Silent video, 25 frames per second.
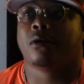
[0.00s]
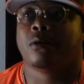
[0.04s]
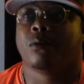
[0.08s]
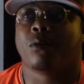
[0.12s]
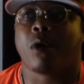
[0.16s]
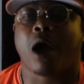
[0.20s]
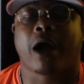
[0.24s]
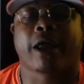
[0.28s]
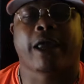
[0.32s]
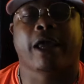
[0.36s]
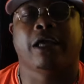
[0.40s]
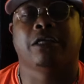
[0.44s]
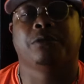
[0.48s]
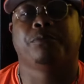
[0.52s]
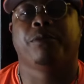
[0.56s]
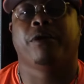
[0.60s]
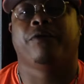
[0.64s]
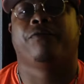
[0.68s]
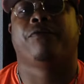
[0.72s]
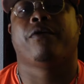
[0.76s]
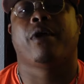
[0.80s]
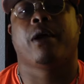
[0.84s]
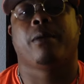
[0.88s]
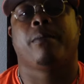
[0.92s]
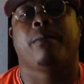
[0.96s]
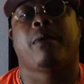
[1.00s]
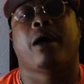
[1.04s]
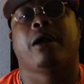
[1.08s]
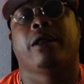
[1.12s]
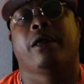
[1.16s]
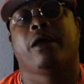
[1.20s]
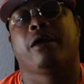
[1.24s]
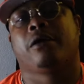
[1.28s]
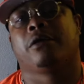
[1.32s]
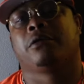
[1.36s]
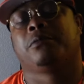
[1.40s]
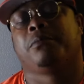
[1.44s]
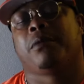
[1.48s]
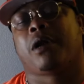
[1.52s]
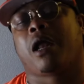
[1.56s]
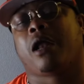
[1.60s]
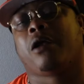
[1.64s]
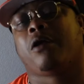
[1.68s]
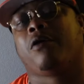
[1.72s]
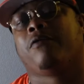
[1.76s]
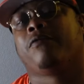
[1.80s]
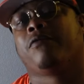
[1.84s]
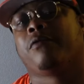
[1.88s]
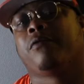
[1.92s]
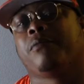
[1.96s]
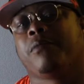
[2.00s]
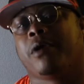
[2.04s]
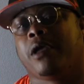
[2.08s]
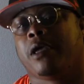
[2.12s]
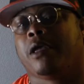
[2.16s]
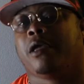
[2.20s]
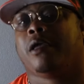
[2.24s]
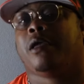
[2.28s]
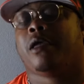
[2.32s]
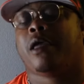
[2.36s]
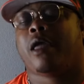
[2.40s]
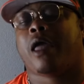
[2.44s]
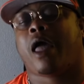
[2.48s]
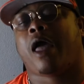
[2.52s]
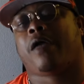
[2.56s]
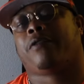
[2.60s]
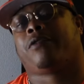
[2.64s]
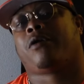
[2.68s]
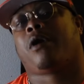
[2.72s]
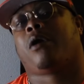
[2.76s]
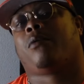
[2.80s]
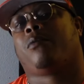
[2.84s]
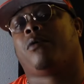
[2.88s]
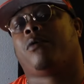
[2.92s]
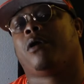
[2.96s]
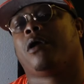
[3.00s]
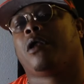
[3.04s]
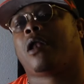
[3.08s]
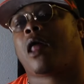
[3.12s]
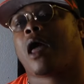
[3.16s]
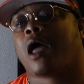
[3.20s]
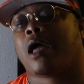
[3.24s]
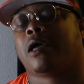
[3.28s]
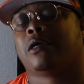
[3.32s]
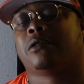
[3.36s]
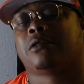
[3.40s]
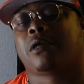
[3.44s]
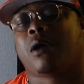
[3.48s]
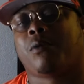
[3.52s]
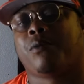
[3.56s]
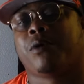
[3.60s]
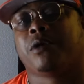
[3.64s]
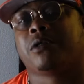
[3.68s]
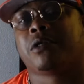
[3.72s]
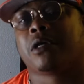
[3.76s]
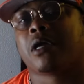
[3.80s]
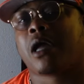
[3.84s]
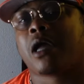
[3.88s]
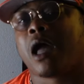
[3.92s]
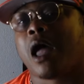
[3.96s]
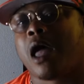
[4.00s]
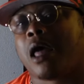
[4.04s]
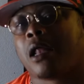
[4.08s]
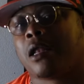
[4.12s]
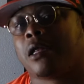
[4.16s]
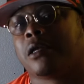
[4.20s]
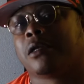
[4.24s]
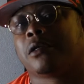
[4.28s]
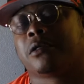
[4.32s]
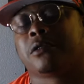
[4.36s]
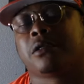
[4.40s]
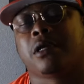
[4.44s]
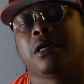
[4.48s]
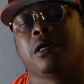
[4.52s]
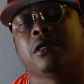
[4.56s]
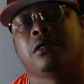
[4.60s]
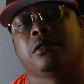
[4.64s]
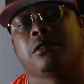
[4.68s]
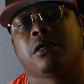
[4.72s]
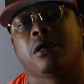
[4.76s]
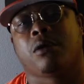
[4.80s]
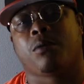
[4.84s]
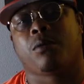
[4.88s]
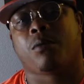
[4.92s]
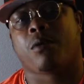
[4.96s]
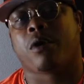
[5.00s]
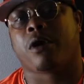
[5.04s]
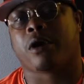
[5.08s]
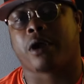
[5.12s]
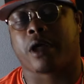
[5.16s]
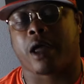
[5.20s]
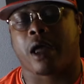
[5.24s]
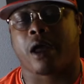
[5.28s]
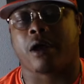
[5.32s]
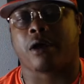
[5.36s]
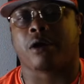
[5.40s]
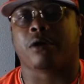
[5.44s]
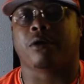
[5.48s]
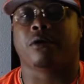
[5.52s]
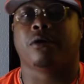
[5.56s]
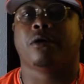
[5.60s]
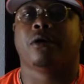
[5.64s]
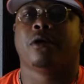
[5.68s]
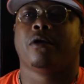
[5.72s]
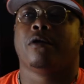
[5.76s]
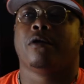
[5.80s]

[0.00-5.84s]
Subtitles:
well, I can't speak for everybody else, but I know for me, after I realized I went to college, things didn't work out